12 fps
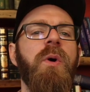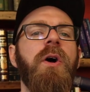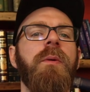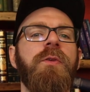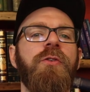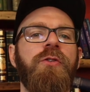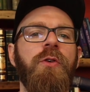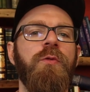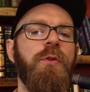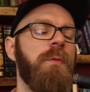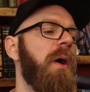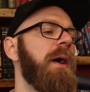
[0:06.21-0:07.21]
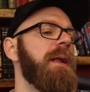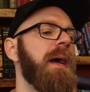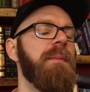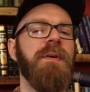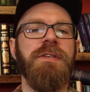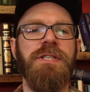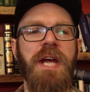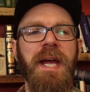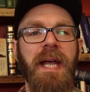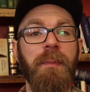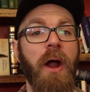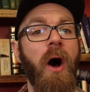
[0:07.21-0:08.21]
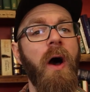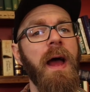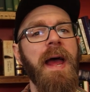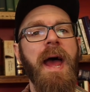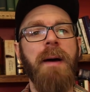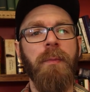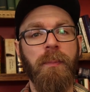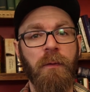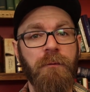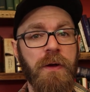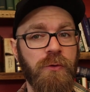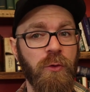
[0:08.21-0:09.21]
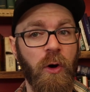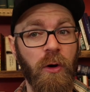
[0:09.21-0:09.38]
welcome to Choo. My name is Jacob and I am a professional